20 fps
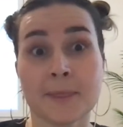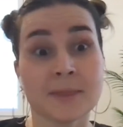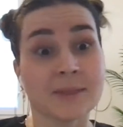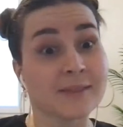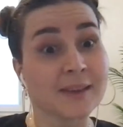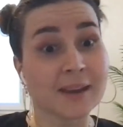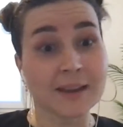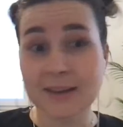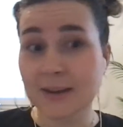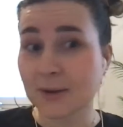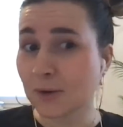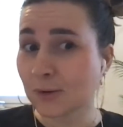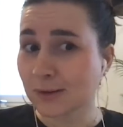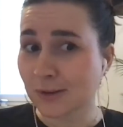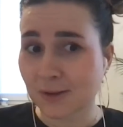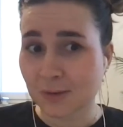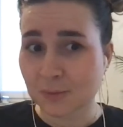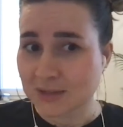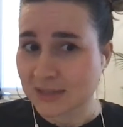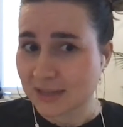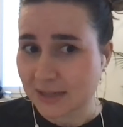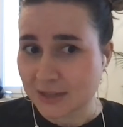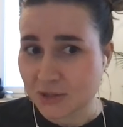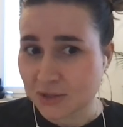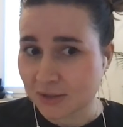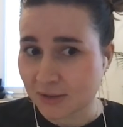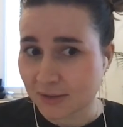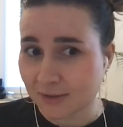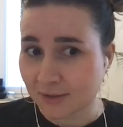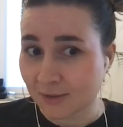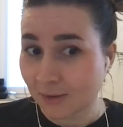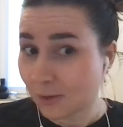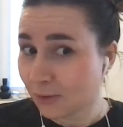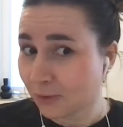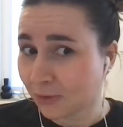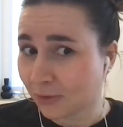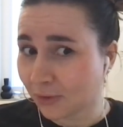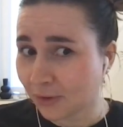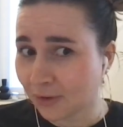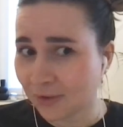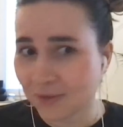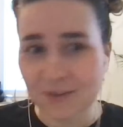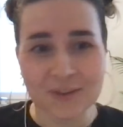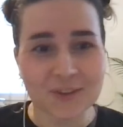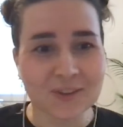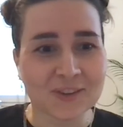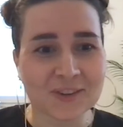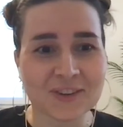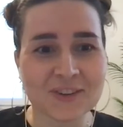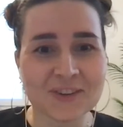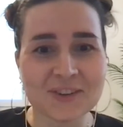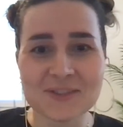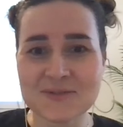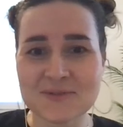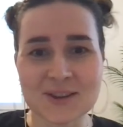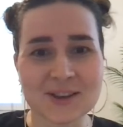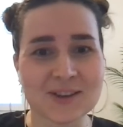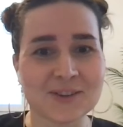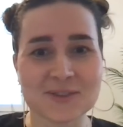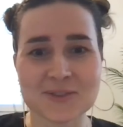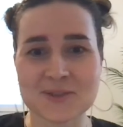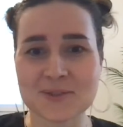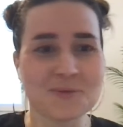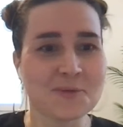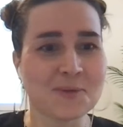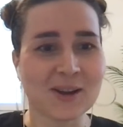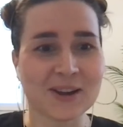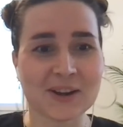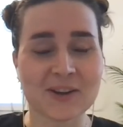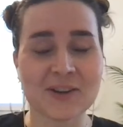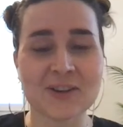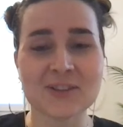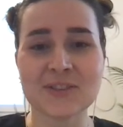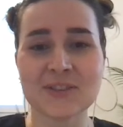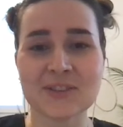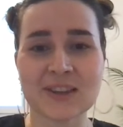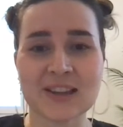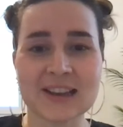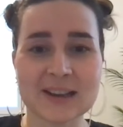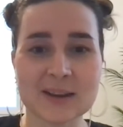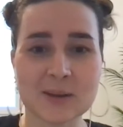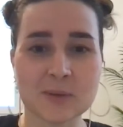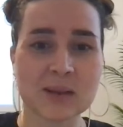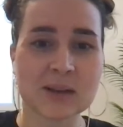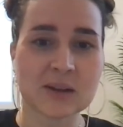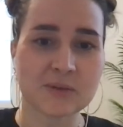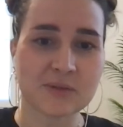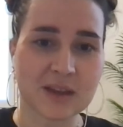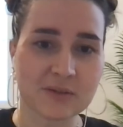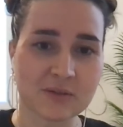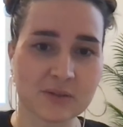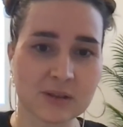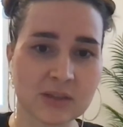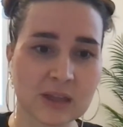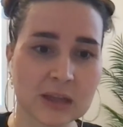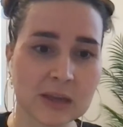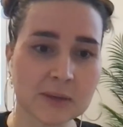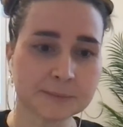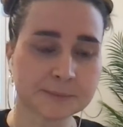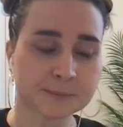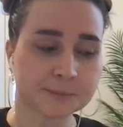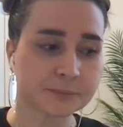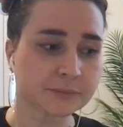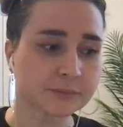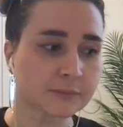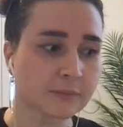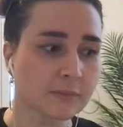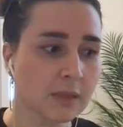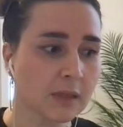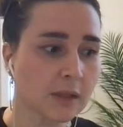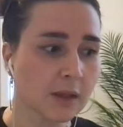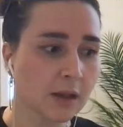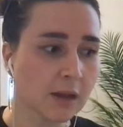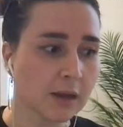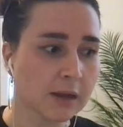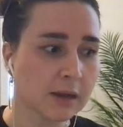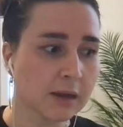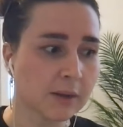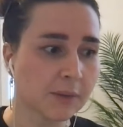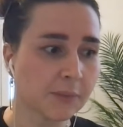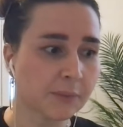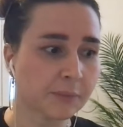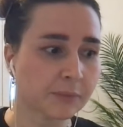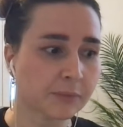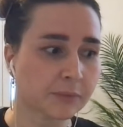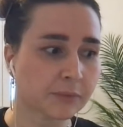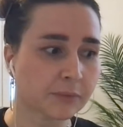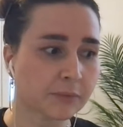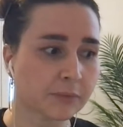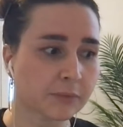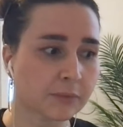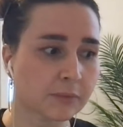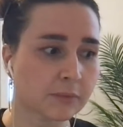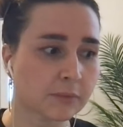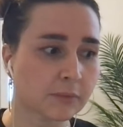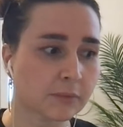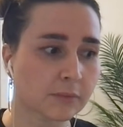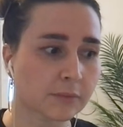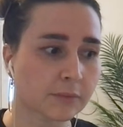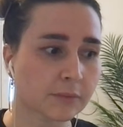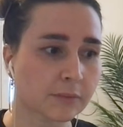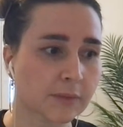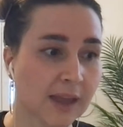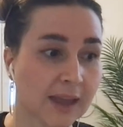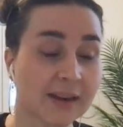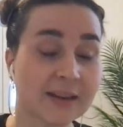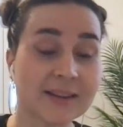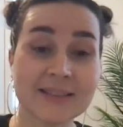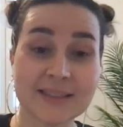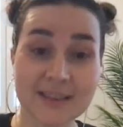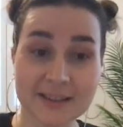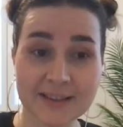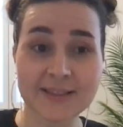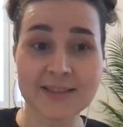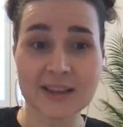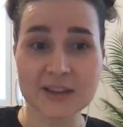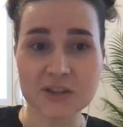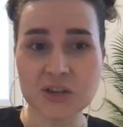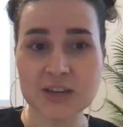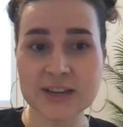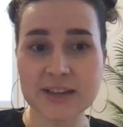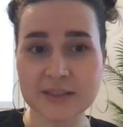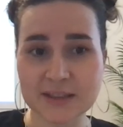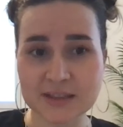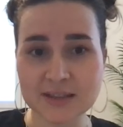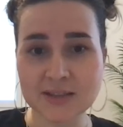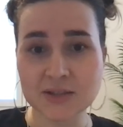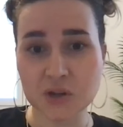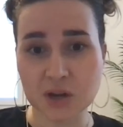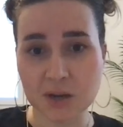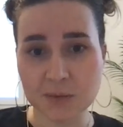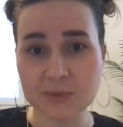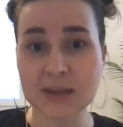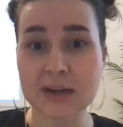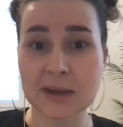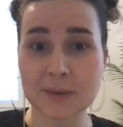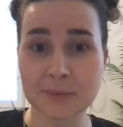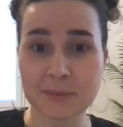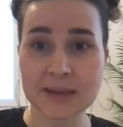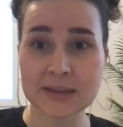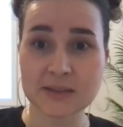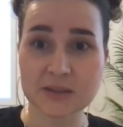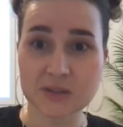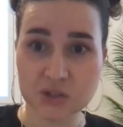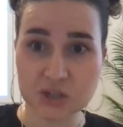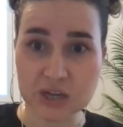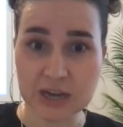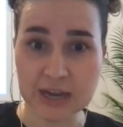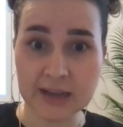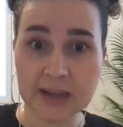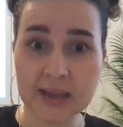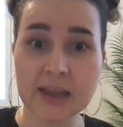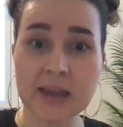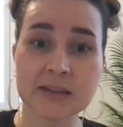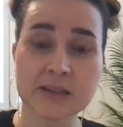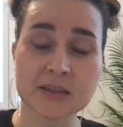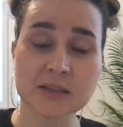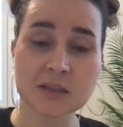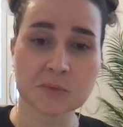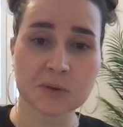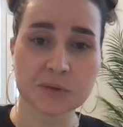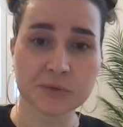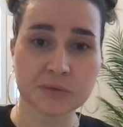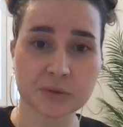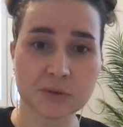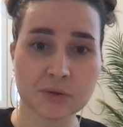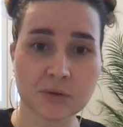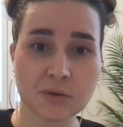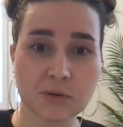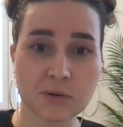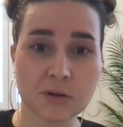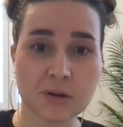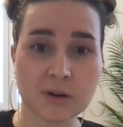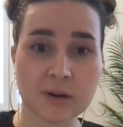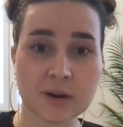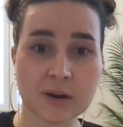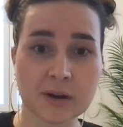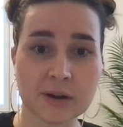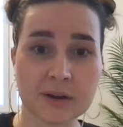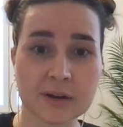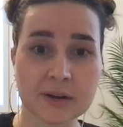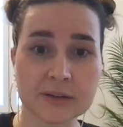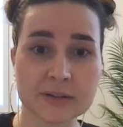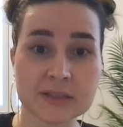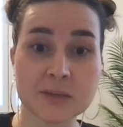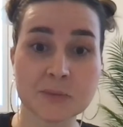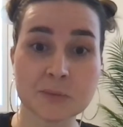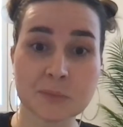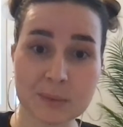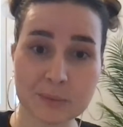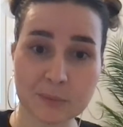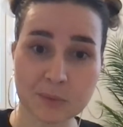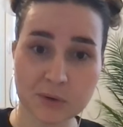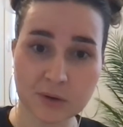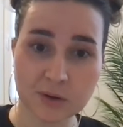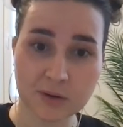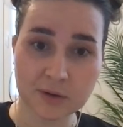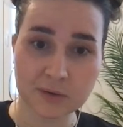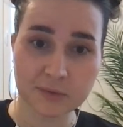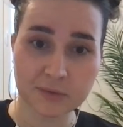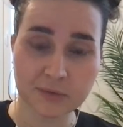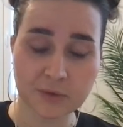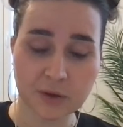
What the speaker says: technical documentation also, because why not? A little bit of everything. Um, and this is actually at this job that I met Cheng and some of the core team member of